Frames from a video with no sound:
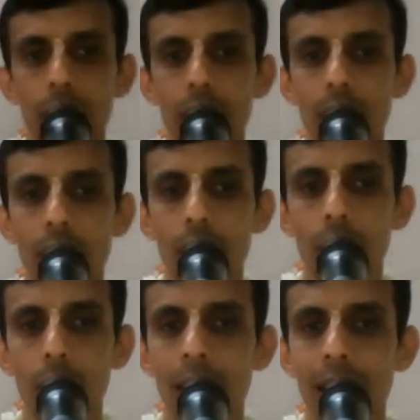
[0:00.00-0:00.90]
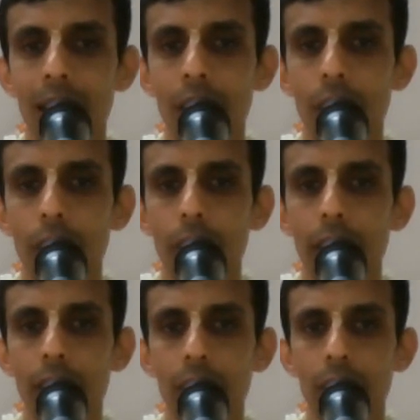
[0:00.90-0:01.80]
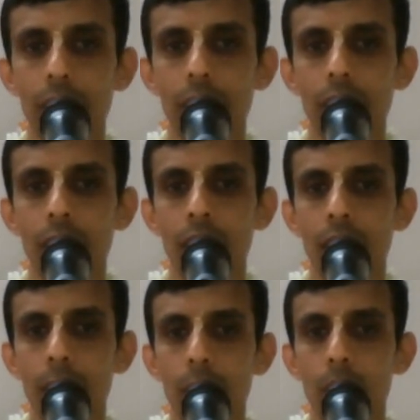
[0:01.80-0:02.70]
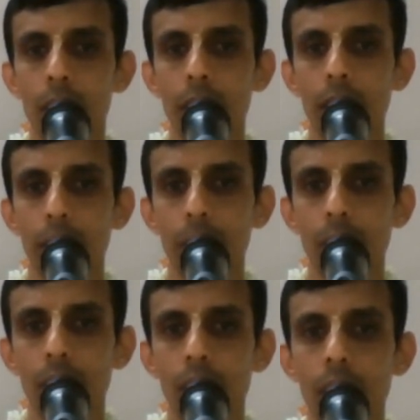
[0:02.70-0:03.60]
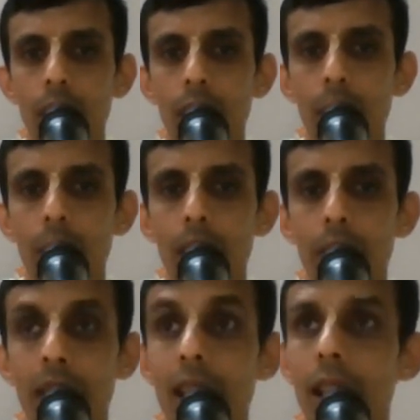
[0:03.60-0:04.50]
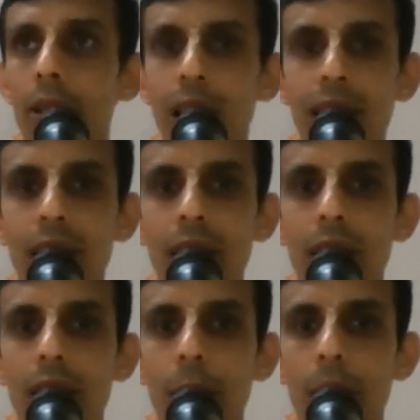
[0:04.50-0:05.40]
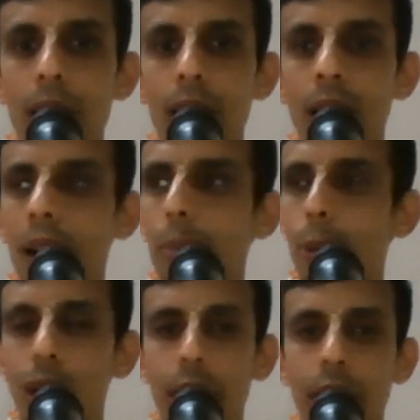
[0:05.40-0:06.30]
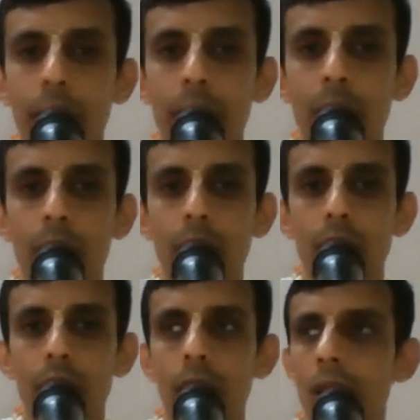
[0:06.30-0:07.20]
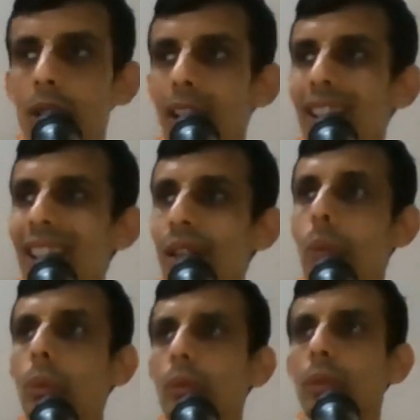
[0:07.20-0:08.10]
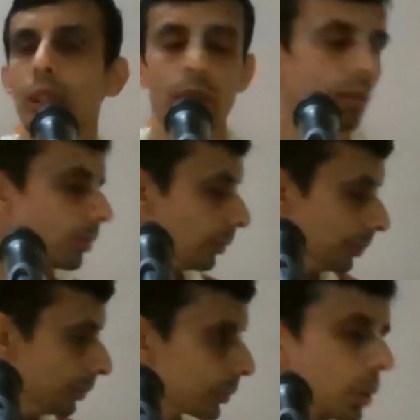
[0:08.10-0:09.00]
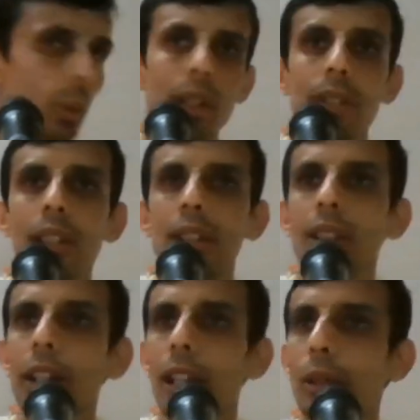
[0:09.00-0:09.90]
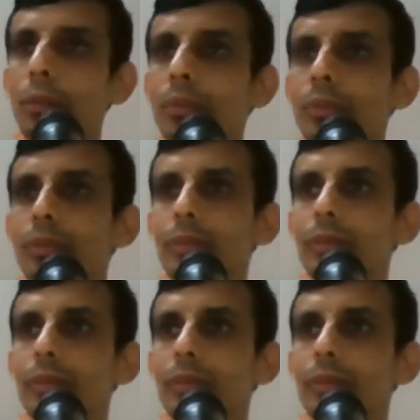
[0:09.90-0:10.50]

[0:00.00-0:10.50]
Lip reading: So these are also great fighters. Narapungava. Some are Viryavan, some are Narapungava. Drishtaketu. Who is Drishtaketu?